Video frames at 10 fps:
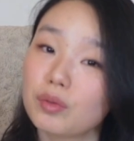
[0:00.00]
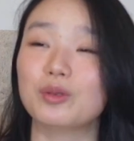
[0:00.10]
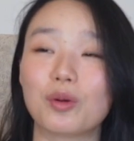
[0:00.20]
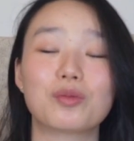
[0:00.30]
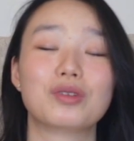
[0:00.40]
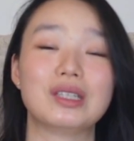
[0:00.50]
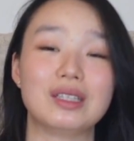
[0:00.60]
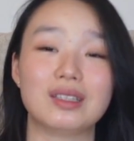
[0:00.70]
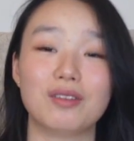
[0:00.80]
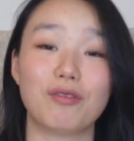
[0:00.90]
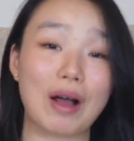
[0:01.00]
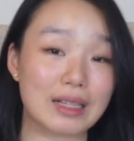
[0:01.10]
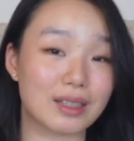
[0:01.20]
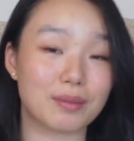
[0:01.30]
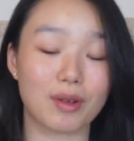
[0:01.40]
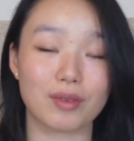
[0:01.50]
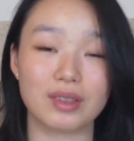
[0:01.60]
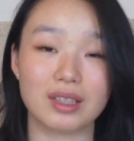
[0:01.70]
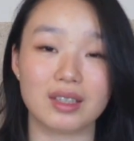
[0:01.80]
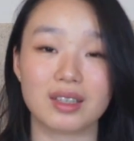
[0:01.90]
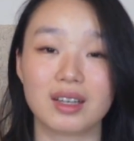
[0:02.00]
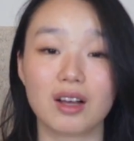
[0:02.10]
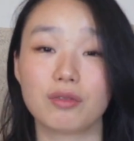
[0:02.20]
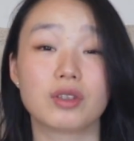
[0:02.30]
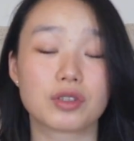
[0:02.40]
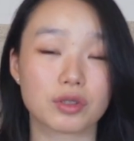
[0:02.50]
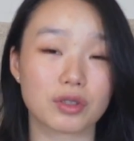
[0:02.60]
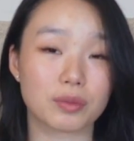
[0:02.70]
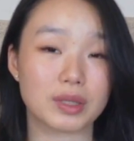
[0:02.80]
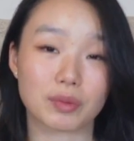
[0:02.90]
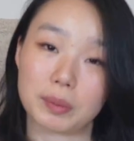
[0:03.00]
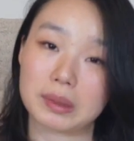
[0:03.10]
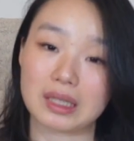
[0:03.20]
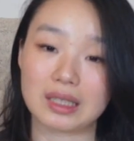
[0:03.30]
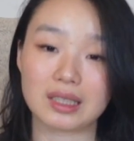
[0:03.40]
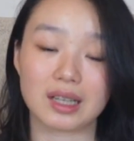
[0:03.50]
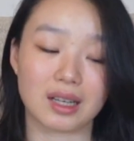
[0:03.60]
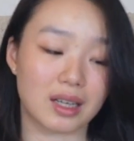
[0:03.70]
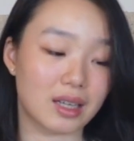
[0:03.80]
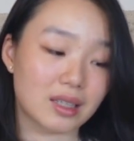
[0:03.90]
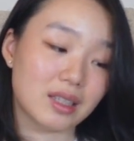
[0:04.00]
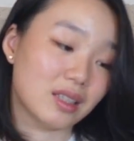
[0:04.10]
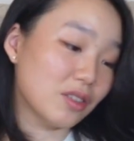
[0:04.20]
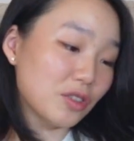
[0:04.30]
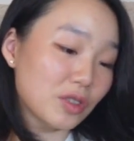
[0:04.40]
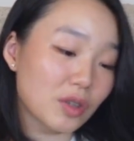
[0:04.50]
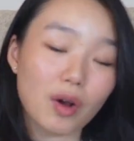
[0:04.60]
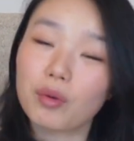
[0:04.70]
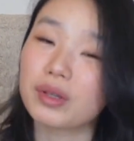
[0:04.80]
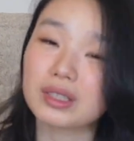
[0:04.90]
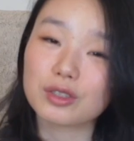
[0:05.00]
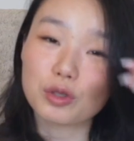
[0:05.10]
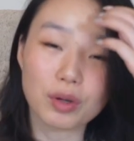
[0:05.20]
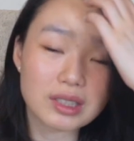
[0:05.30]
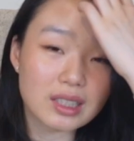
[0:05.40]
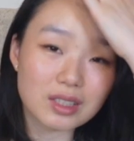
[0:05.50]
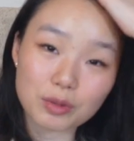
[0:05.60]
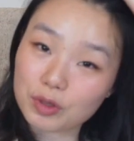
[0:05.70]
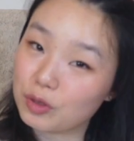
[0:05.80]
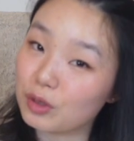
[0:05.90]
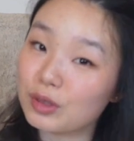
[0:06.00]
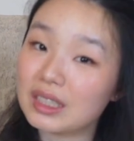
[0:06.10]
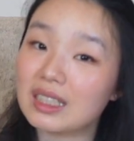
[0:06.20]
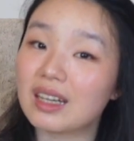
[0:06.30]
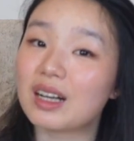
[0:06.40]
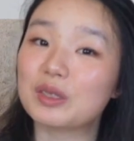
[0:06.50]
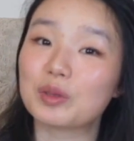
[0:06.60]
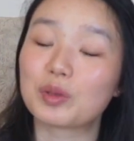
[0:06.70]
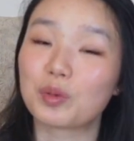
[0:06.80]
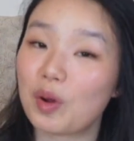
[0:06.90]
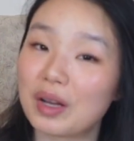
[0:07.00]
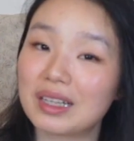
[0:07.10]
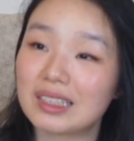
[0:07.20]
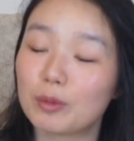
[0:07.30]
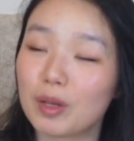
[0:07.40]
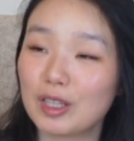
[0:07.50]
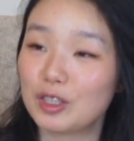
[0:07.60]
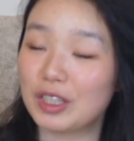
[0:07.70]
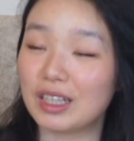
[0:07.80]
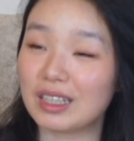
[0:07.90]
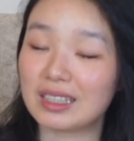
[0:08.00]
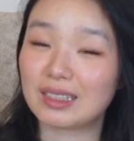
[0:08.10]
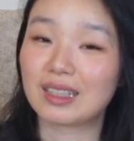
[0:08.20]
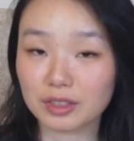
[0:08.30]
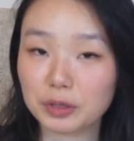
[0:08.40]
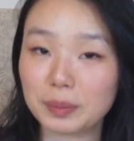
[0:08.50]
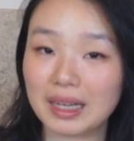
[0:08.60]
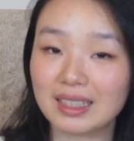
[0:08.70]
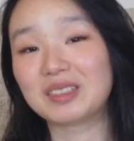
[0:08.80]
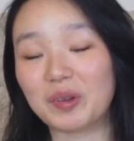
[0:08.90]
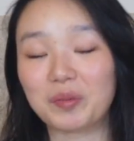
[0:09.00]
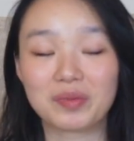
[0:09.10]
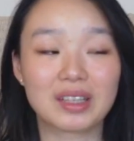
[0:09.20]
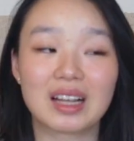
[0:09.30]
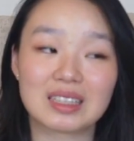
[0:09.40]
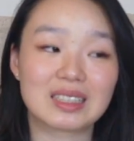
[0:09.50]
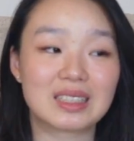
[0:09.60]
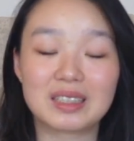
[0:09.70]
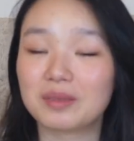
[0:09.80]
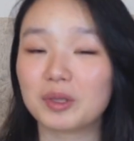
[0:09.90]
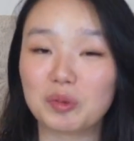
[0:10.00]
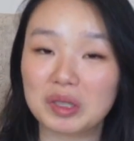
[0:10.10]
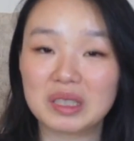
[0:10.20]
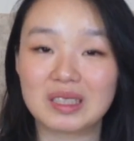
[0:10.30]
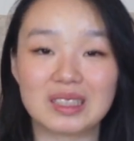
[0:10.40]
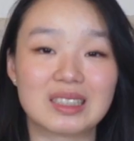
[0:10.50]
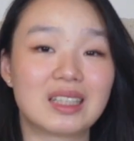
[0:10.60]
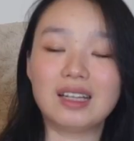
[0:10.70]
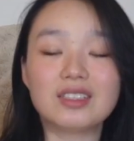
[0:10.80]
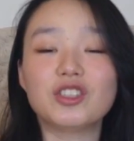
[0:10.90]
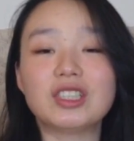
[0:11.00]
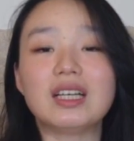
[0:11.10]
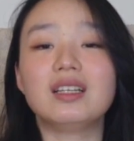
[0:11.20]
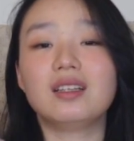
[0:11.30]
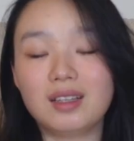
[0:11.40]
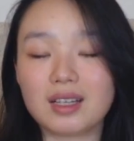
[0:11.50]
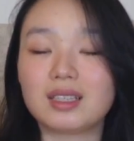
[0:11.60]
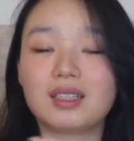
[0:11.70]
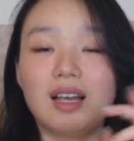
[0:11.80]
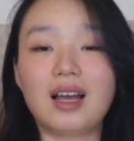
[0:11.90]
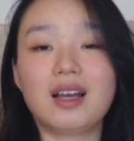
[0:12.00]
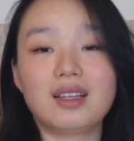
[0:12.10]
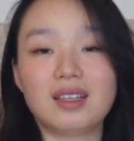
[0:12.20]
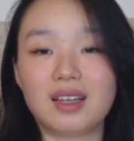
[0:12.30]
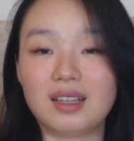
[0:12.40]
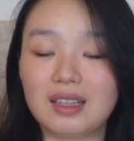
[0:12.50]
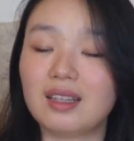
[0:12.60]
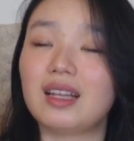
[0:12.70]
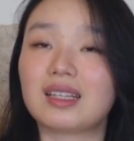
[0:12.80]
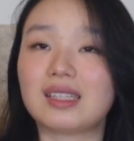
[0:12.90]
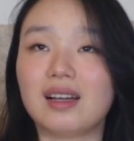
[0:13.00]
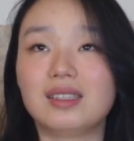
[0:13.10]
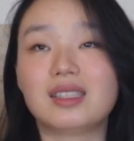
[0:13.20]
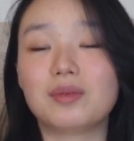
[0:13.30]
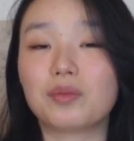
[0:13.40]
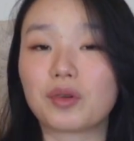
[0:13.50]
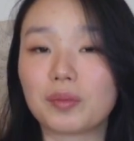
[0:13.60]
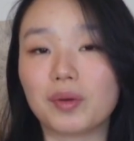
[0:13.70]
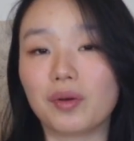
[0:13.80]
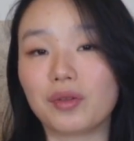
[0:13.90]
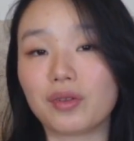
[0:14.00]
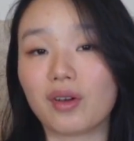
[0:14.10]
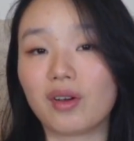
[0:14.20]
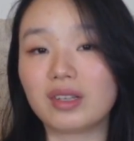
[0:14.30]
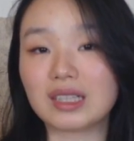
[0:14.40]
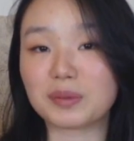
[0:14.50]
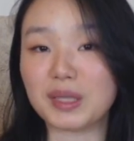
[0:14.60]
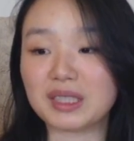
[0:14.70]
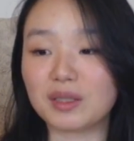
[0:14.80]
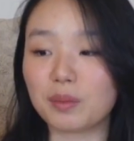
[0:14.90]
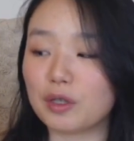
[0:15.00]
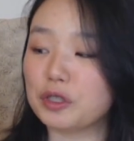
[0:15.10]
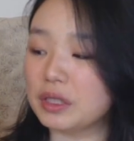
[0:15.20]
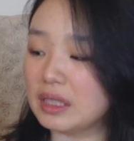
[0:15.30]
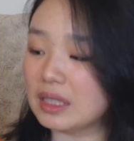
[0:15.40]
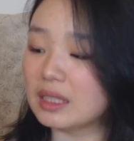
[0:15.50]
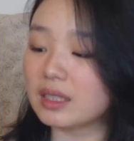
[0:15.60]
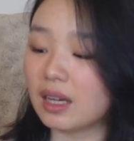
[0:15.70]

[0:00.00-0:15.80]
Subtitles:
You don't really find them on the official Hermes website. I think there's just always a shortage with jewelry. I don't know why. Supply chain is such a pain. So that's gonna be what it is. Let's just say this and the next item were both unexpected purchases.